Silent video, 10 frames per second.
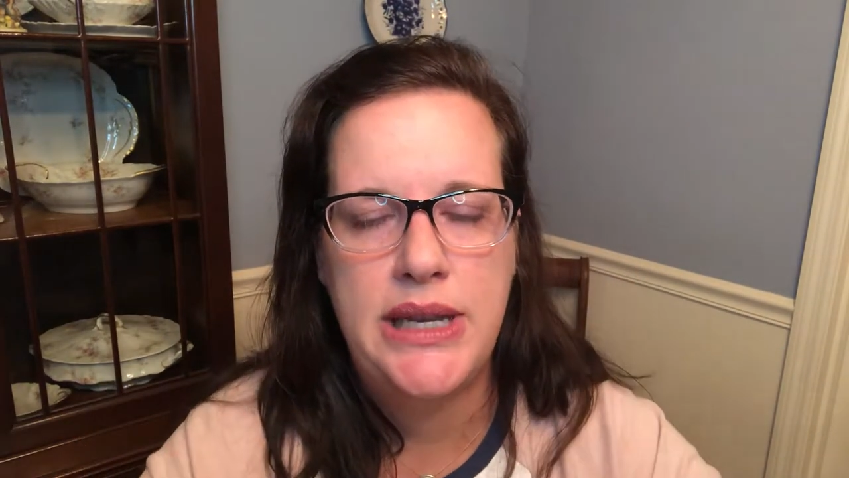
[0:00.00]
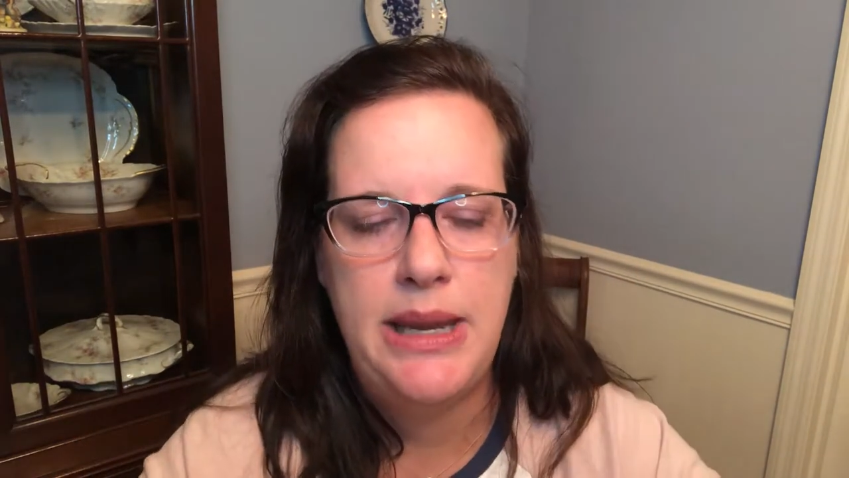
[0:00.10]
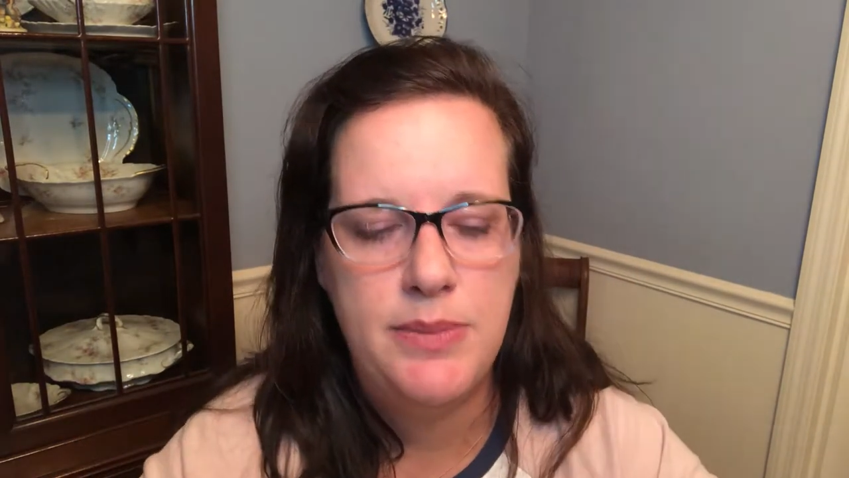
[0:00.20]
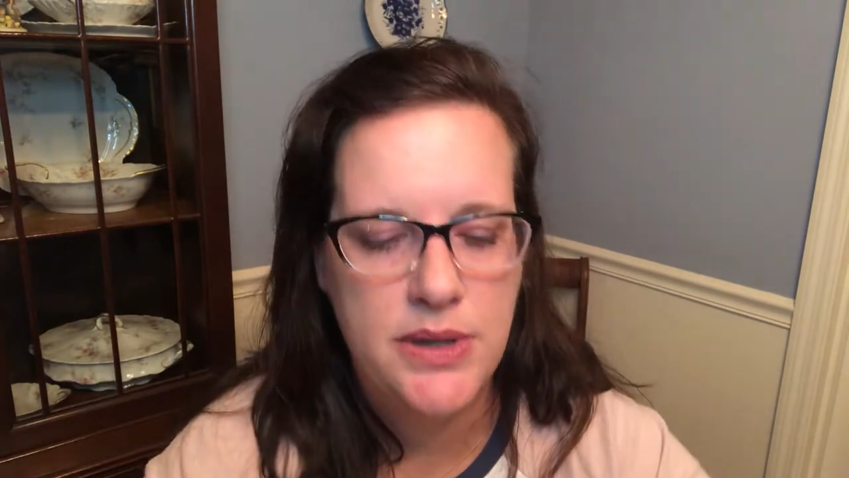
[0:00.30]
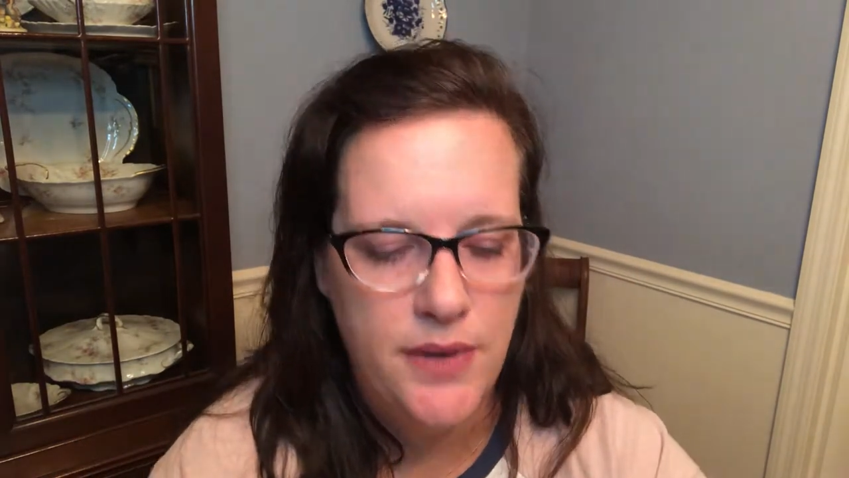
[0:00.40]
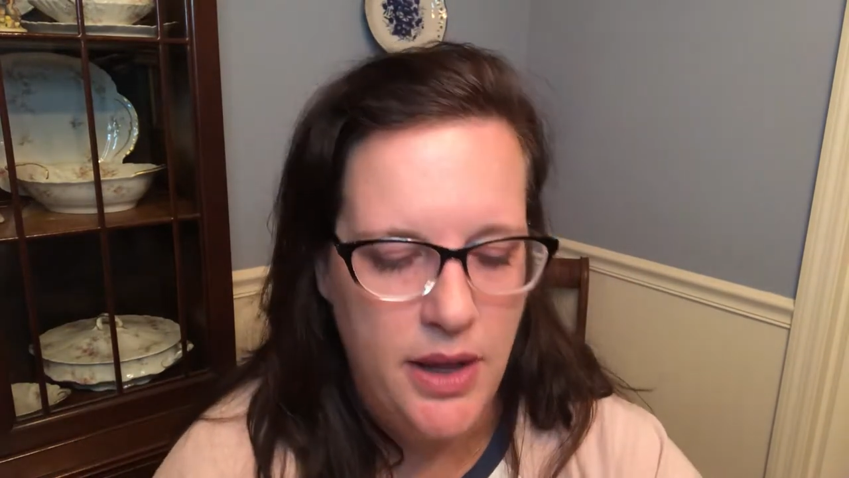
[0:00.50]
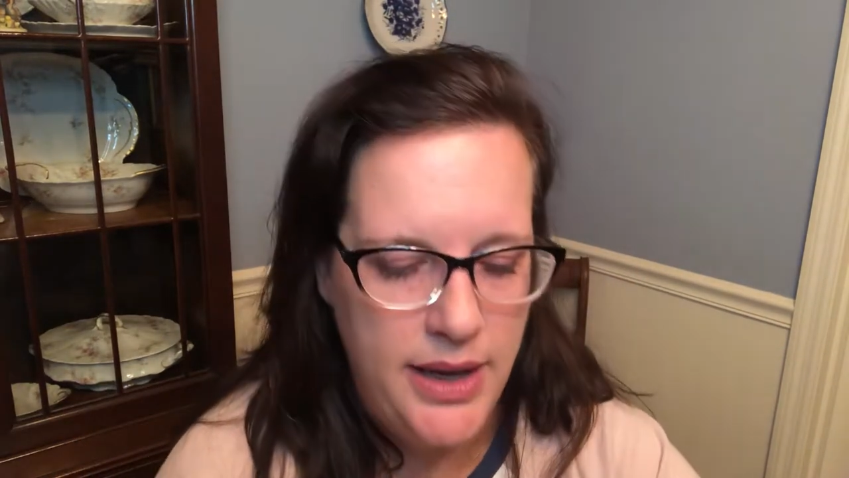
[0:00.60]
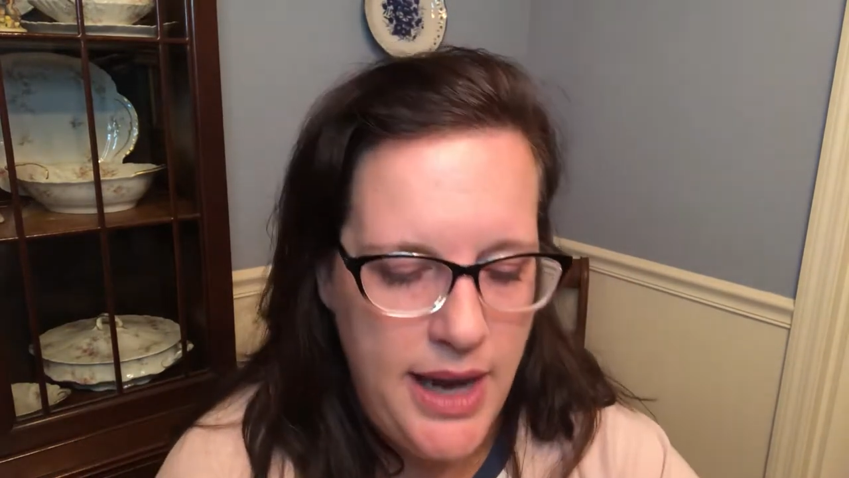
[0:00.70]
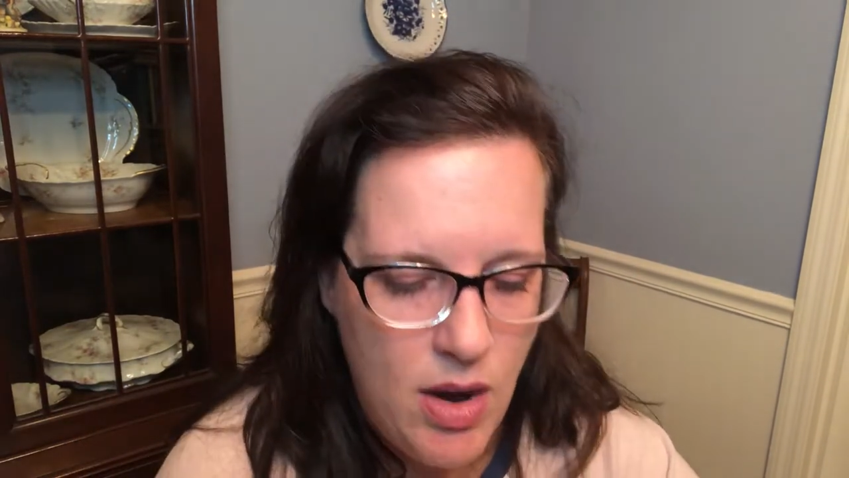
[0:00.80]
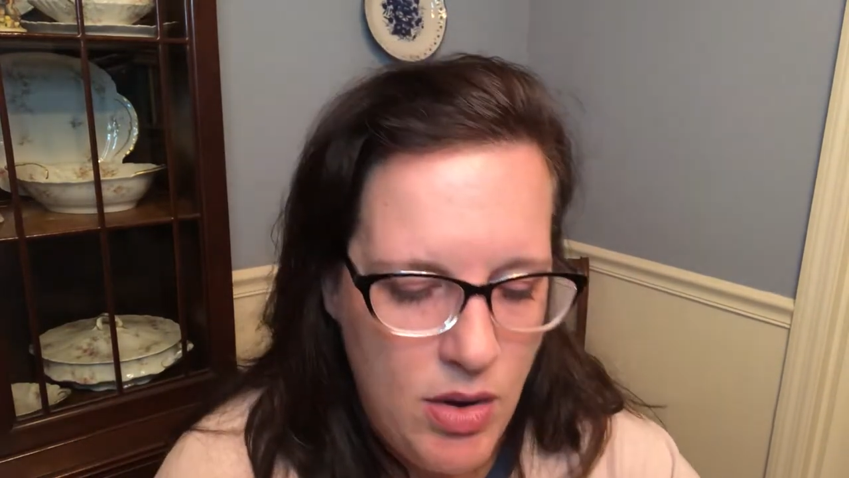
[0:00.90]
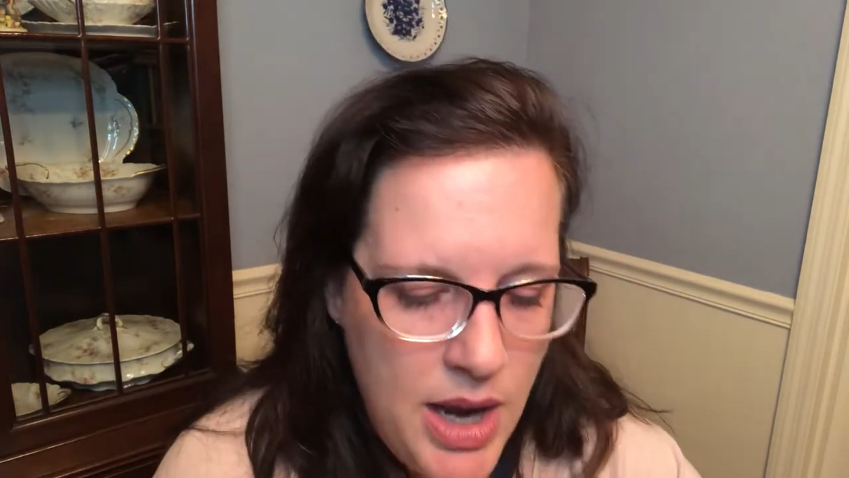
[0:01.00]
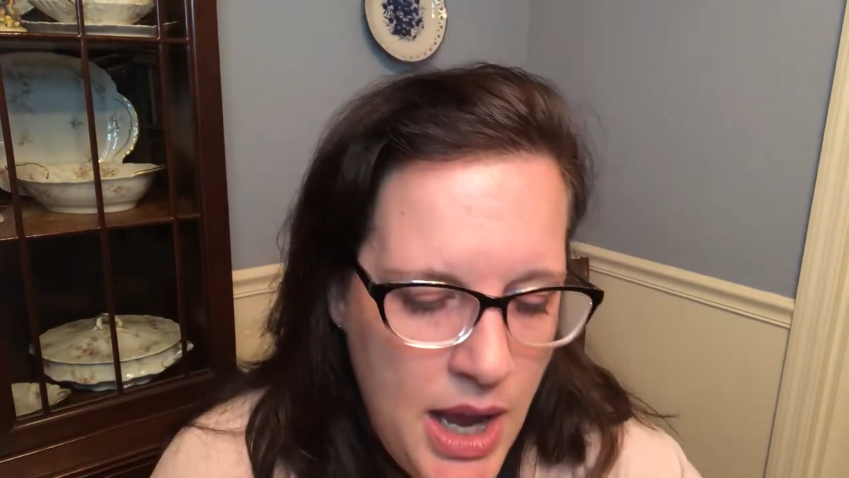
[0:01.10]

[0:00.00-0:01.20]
it keeps falling out.